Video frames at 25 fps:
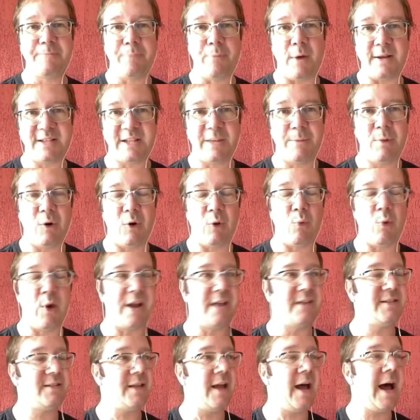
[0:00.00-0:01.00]
possible and what
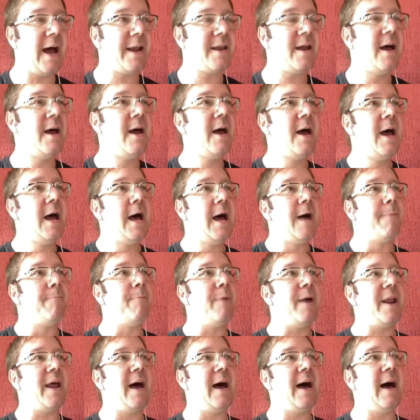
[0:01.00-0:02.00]
is not,
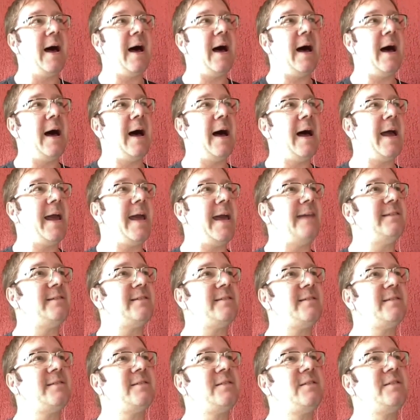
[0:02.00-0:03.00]
but it's
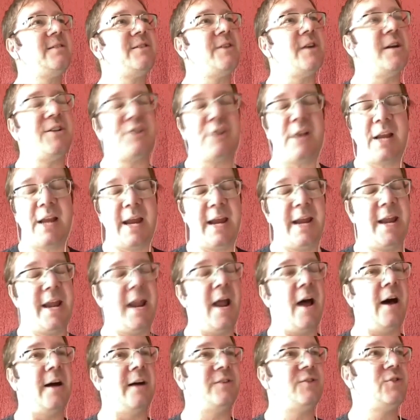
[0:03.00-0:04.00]
certainly
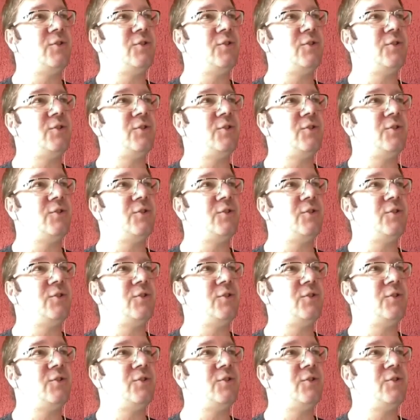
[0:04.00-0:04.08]
not